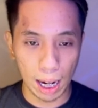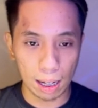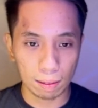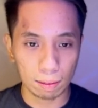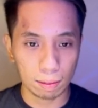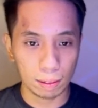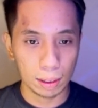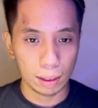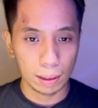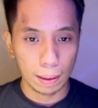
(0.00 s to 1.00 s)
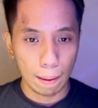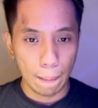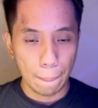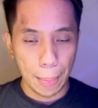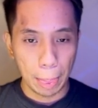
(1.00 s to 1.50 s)
have.
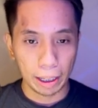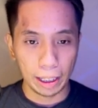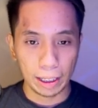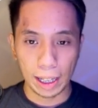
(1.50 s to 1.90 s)
Okay,